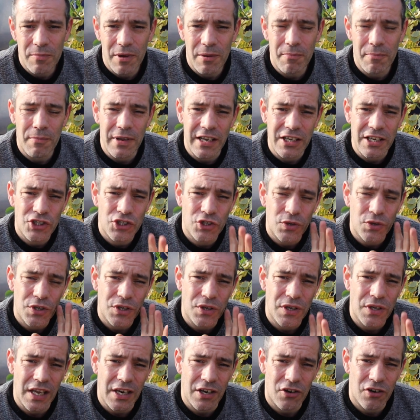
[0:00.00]
But make sure
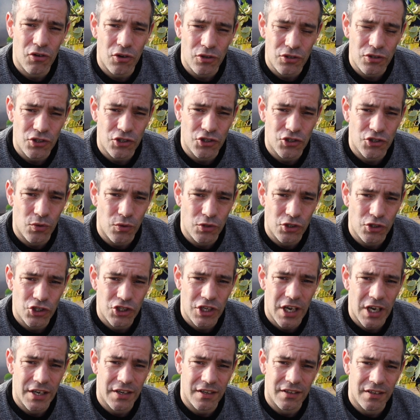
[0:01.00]
you get across to Sean's
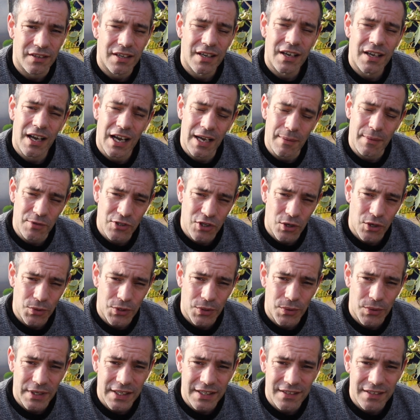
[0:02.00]
channel. I'm
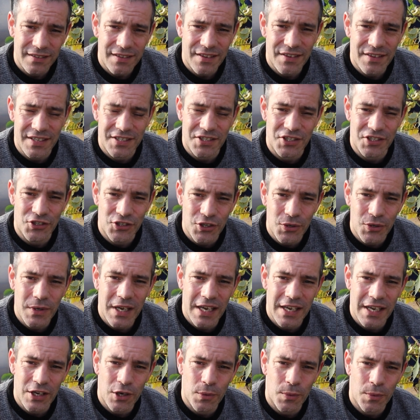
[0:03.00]
Tony O'Neill. This is
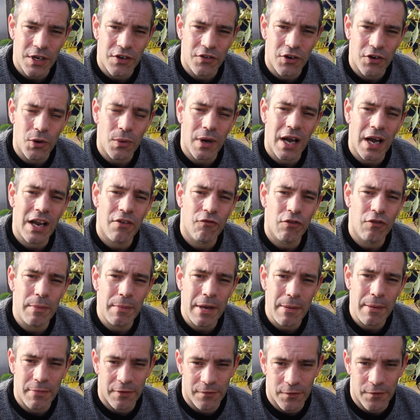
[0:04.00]
UK Year We Grow. And
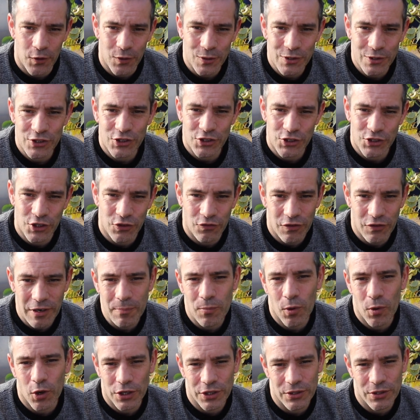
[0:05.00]
remember, folks, you
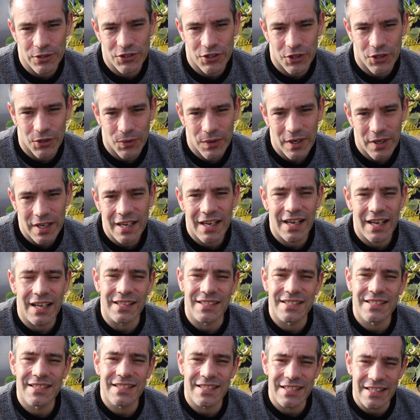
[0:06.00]
reap what you sow.
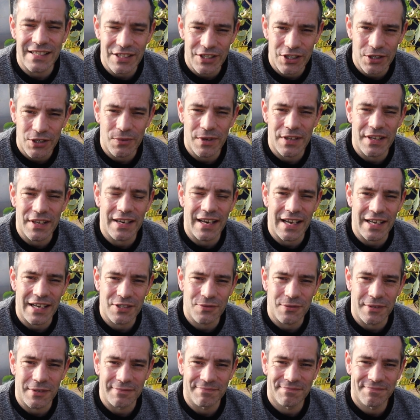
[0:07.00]
I'll see you in the
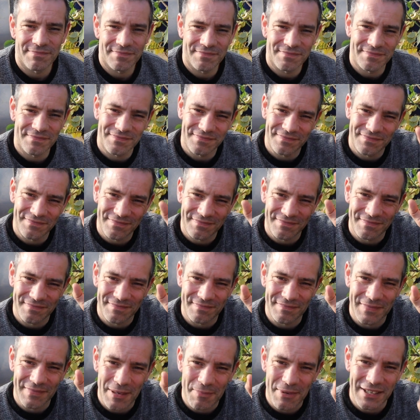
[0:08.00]
next one.
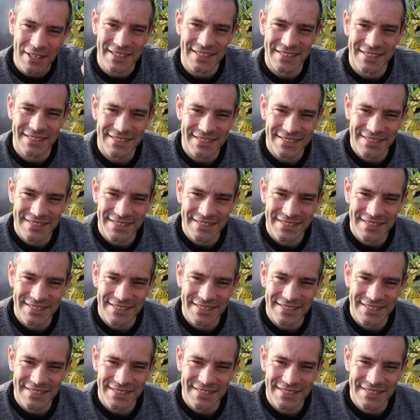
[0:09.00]
Bye-bye.